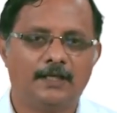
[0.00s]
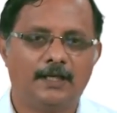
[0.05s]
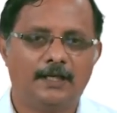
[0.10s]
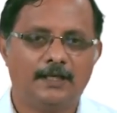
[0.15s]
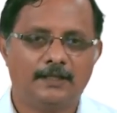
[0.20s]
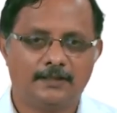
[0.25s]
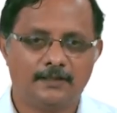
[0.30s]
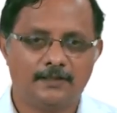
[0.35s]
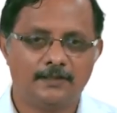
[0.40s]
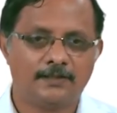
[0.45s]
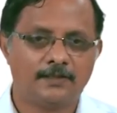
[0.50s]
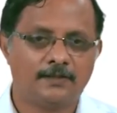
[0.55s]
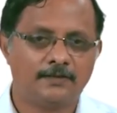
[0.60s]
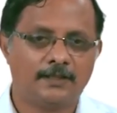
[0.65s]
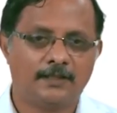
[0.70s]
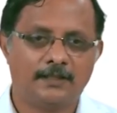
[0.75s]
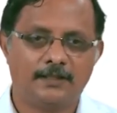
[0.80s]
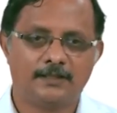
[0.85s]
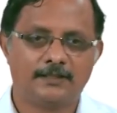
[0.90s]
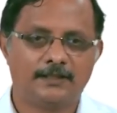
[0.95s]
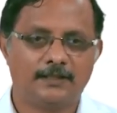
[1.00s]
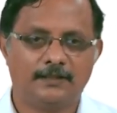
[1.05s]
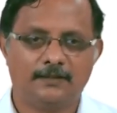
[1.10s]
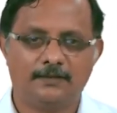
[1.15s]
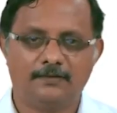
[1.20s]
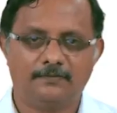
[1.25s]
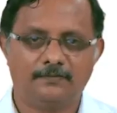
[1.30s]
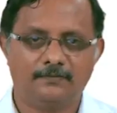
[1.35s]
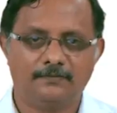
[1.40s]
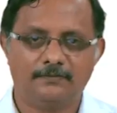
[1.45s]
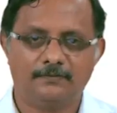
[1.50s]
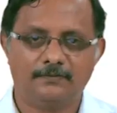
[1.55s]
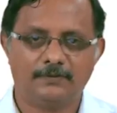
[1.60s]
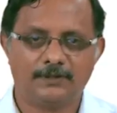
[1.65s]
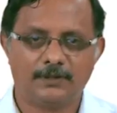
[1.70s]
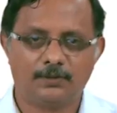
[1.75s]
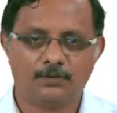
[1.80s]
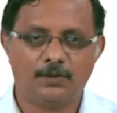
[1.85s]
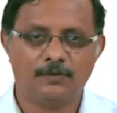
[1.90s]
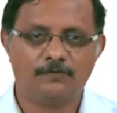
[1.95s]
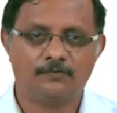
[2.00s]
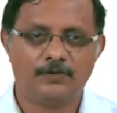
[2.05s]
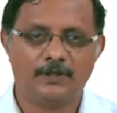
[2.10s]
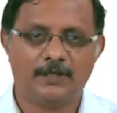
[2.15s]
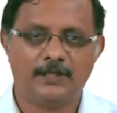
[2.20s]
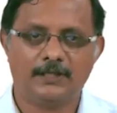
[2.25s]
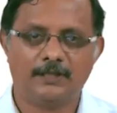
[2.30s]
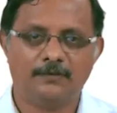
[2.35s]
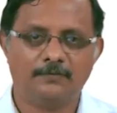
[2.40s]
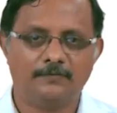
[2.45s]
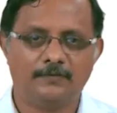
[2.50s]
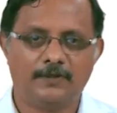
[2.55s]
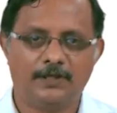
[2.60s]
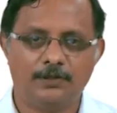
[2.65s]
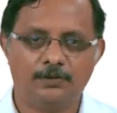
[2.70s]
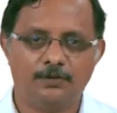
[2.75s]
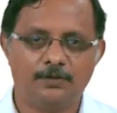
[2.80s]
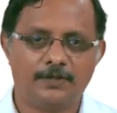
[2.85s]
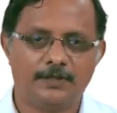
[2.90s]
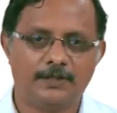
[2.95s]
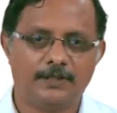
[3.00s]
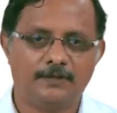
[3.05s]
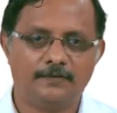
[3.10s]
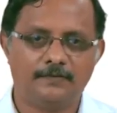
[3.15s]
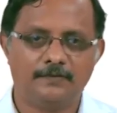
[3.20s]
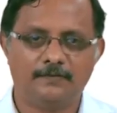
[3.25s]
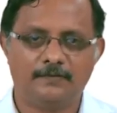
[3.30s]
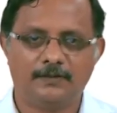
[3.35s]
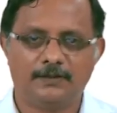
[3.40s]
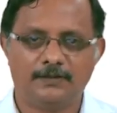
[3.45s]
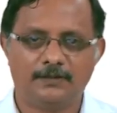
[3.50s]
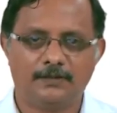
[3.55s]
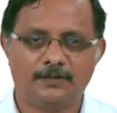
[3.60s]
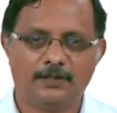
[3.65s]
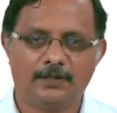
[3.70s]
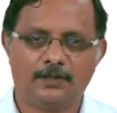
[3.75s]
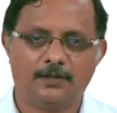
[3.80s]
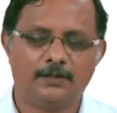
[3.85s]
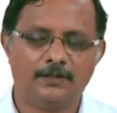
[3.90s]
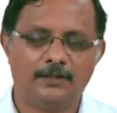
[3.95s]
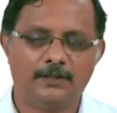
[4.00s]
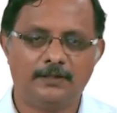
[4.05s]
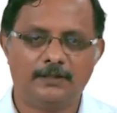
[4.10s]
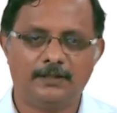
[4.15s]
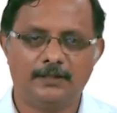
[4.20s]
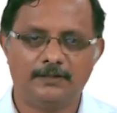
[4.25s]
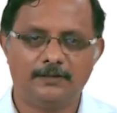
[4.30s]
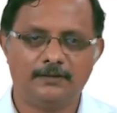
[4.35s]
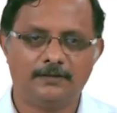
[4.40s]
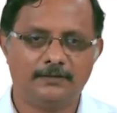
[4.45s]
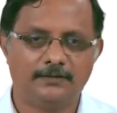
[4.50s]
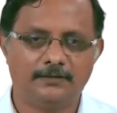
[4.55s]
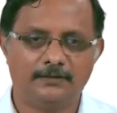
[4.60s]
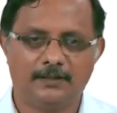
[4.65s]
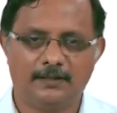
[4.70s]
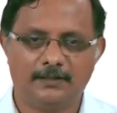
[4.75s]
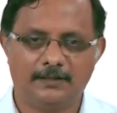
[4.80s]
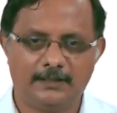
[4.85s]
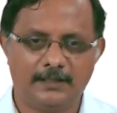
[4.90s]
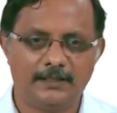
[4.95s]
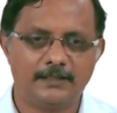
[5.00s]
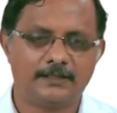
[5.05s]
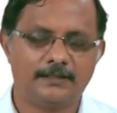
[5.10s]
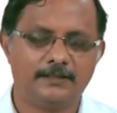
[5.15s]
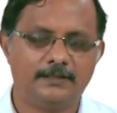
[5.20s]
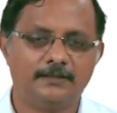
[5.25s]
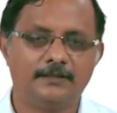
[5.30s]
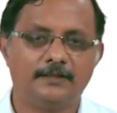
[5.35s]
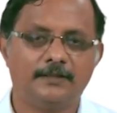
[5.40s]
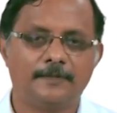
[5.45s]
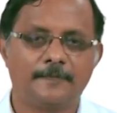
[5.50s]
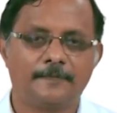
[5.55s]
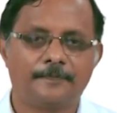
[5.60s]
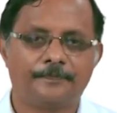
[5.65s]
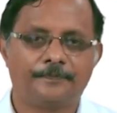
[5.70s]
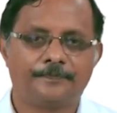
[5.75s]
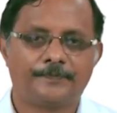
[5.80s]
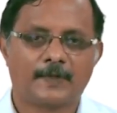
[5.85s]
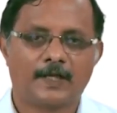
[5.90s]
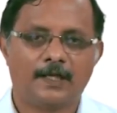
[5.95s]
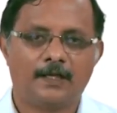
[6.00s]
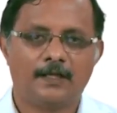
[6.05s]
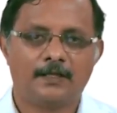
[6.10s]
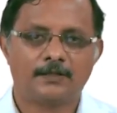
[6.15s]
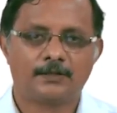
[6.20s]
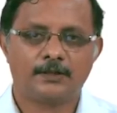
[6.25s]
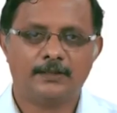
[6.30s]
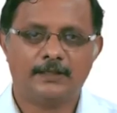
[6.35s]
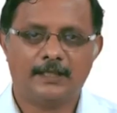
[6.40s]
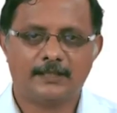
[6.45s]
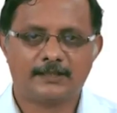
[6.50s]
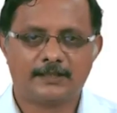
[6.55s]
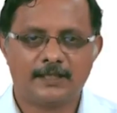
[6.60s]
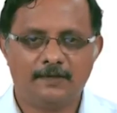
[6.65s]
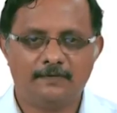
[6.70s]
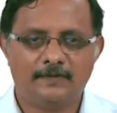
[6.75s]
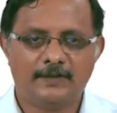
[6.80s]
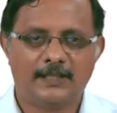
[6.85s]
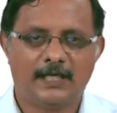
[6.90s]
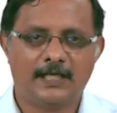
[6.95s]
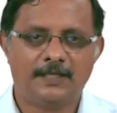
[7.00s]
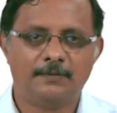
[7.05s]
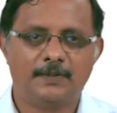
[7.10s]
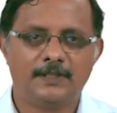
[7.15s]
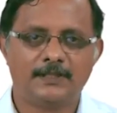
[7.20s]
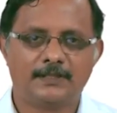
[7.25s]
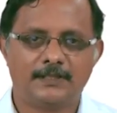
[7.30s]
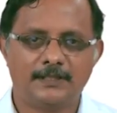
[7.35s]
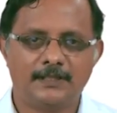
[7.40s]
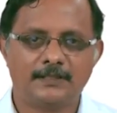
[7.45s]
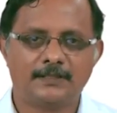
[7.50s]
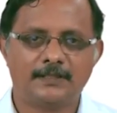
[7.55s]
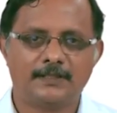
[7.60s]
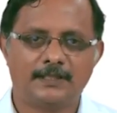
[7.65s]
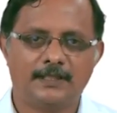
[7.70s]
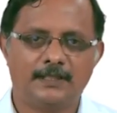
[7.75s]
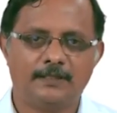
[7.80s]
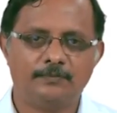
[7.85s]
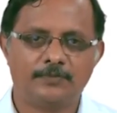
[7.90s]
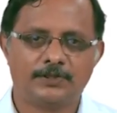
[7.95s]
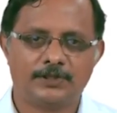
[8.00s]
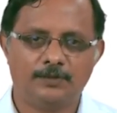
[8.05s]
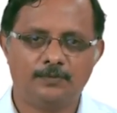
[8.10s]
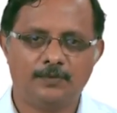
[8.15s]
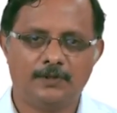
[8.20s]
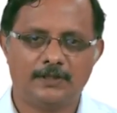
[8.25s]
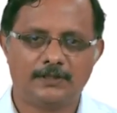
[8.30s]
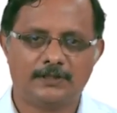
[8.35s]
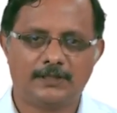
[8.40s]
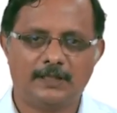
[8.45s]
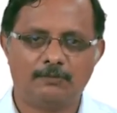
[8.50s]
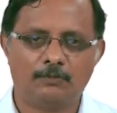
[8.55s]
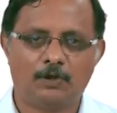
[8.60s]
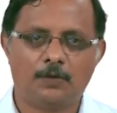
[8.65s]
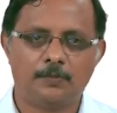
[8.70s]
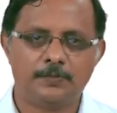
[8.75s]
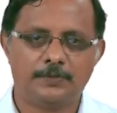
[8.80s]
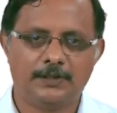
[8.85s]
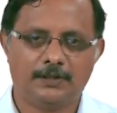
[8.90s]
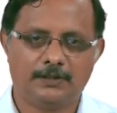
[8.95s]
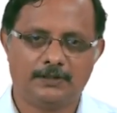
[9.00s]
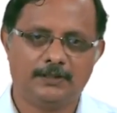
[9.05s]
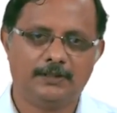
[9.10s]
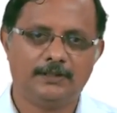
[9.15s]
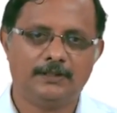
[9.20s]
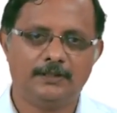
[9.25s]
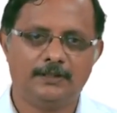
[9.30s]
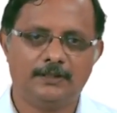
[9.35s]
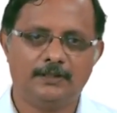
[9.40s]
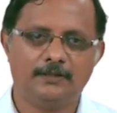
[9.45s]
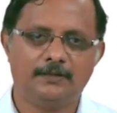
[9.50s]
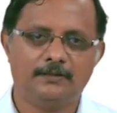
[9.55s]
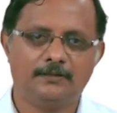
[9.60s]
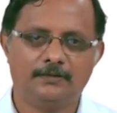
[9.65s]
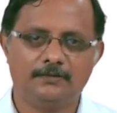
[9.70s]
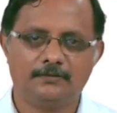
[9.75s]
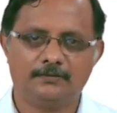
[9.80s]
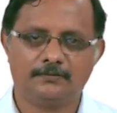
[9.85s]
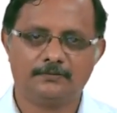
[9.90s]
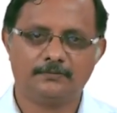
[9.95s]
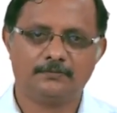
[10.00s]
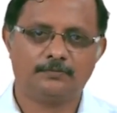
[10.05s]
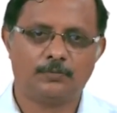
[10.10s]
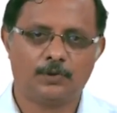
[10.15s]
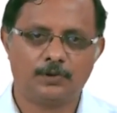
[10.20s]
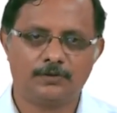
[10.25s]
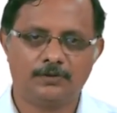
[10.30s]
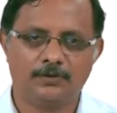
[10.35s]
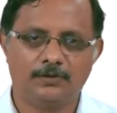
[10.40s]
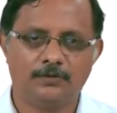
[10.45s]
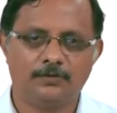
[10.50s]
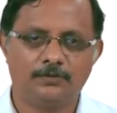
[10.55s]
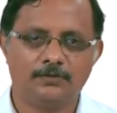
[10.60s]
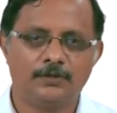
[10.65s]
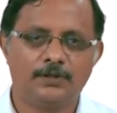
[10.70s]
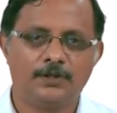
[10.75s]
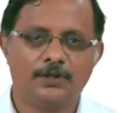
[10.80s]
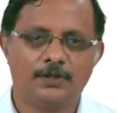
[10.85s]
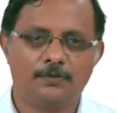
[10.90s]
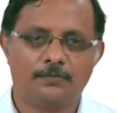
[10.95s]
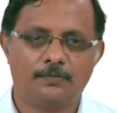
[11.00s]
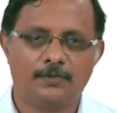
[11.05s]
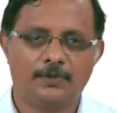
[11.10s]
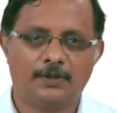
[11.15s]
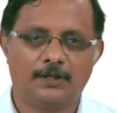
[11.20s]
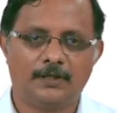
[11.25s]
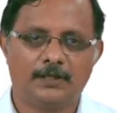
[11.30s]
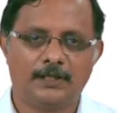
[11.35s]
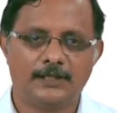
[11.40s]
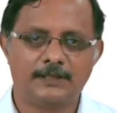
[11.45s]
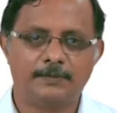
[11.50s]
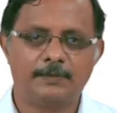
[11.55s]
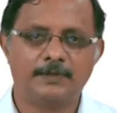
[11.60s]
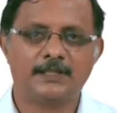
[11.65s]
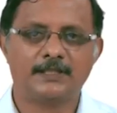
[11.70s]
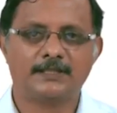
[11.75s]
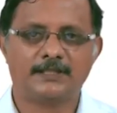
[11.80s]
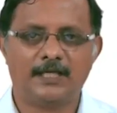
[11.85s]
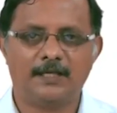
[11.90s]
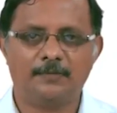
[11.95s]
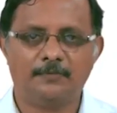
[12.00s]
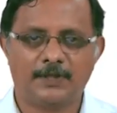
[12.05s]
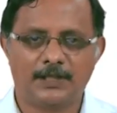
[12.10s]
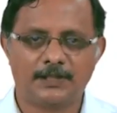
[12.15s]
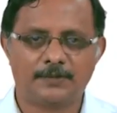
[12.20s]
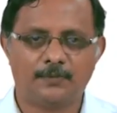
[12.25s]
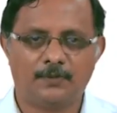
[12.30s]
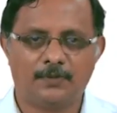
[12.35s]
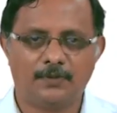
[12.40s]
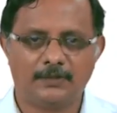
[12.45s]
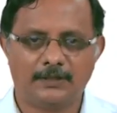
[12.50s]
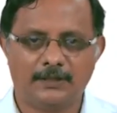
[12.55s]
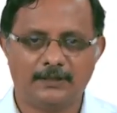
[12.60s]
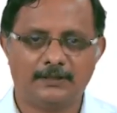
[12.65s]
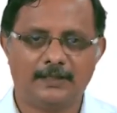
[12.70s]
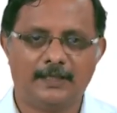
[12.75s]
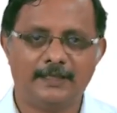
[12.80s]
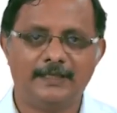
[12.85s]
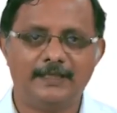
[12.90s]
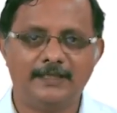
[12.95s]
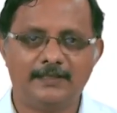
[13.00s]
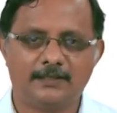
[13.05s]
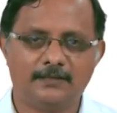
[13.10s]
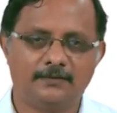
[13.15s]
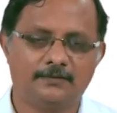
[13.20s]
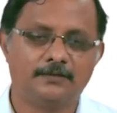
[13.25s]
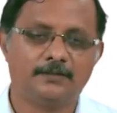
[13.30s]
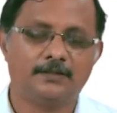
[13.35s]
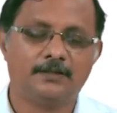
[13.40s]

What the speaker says: It turns out that it is a good food item, very nutritive and all that, and tasty. So, next time when the animal sees the same stimulus, same object, it will exhibit the same response and eats it.